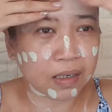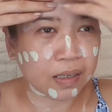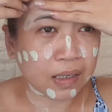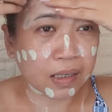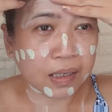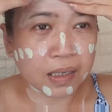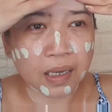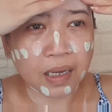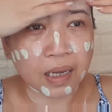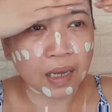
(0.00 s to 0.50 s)

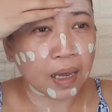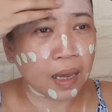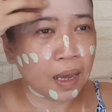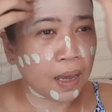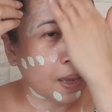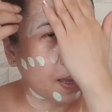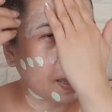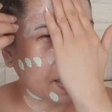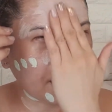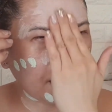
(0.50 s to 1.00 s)
difficult
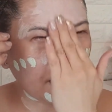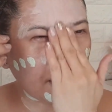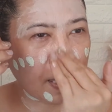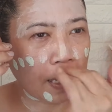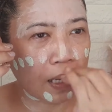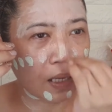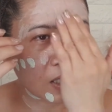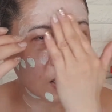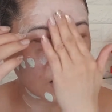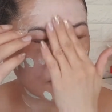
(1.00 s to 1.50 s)

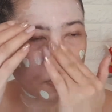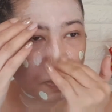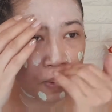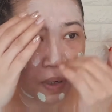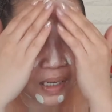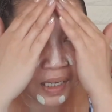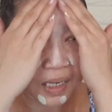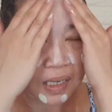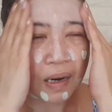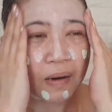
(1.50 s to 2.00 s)
to
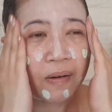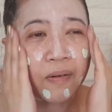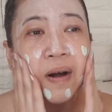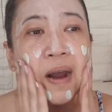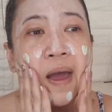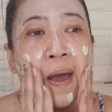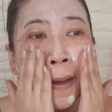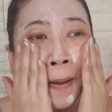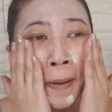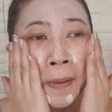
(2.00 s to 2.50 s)

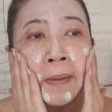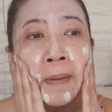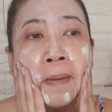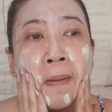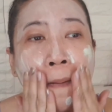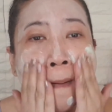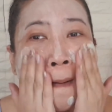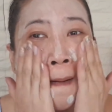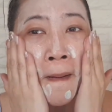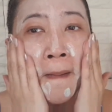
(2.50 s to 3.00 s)
spread it around
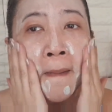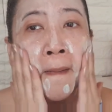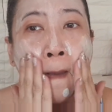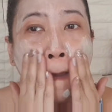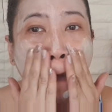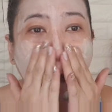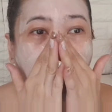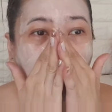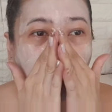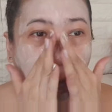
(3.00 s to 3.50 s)
my
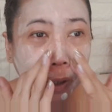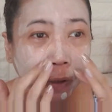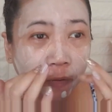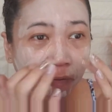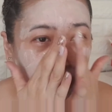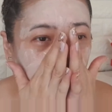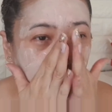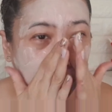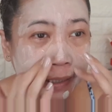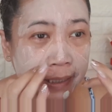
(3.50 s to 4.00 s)
face
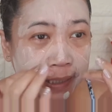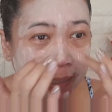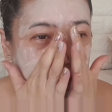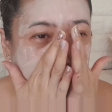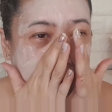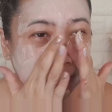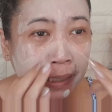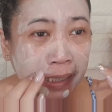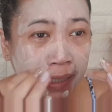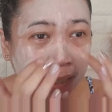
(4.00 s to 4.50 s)
because I
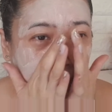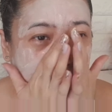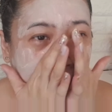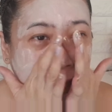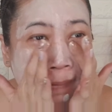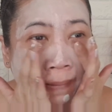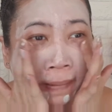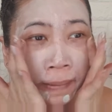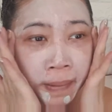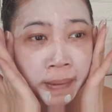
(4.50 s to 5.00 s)
feel that I'm
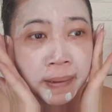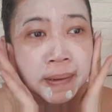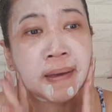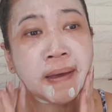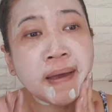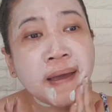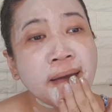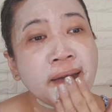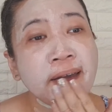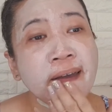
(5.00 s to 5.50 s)
tugging my
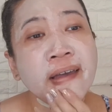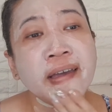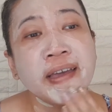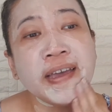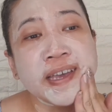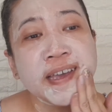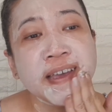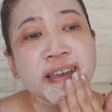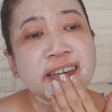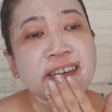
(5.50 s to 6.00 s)
face
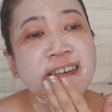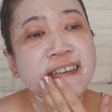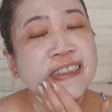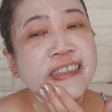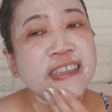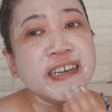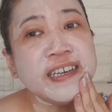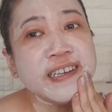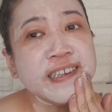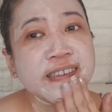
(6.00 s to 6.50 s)

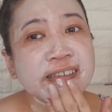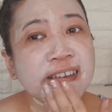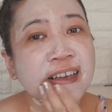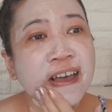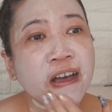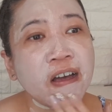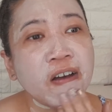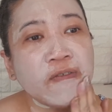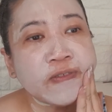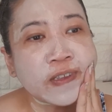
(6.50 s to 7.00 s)
more
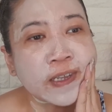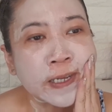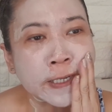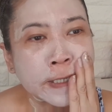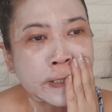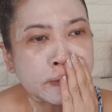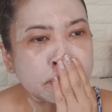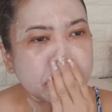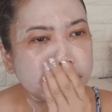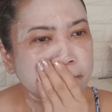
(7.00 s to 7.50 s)
often than
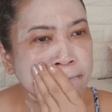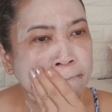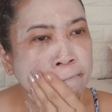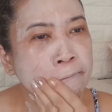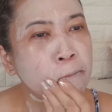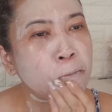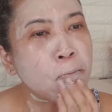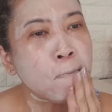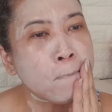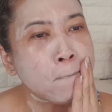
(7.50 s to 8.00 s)
not.
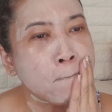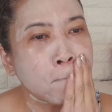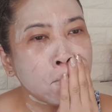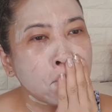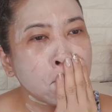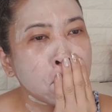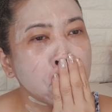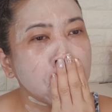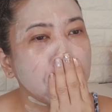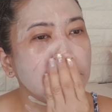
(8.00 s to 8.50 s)
And even
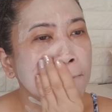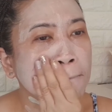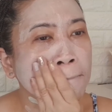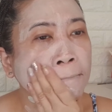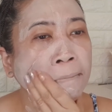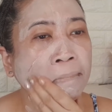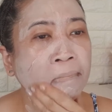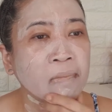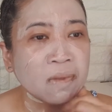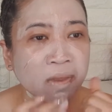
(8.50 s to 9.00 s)
if I use a
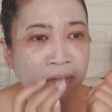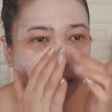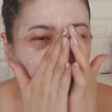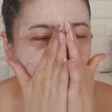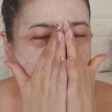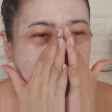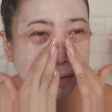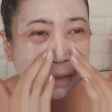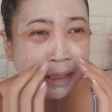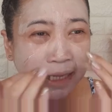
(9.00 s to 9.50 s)

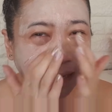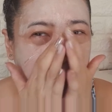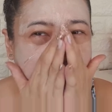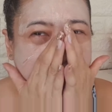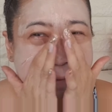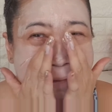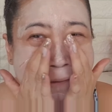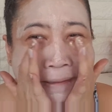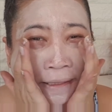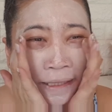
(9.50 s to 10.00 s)
sponge,
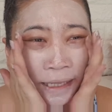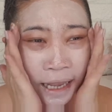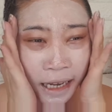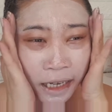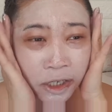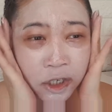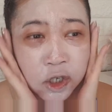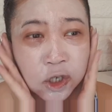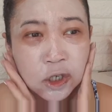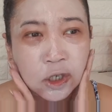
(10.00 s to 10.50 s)
I
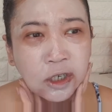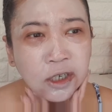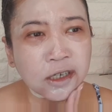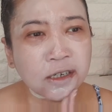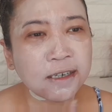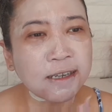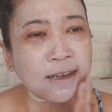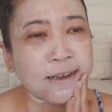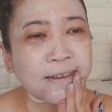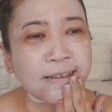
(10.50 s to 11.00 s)
feel when I
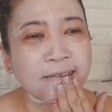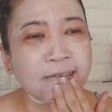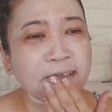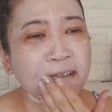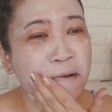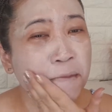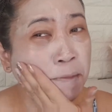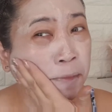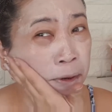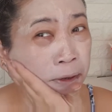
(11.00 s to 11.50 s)
use the
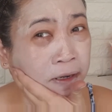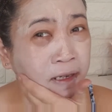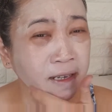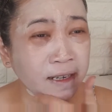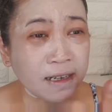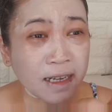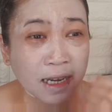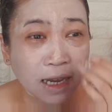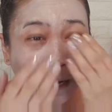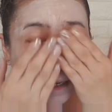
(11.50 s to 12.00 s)
sponge,
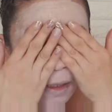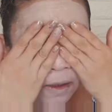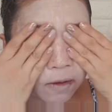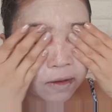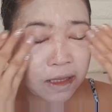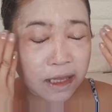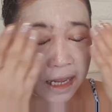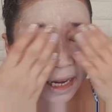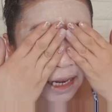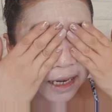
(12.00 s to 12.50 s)
it
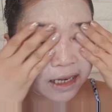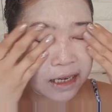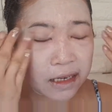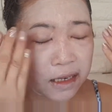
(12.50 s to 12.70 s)
takes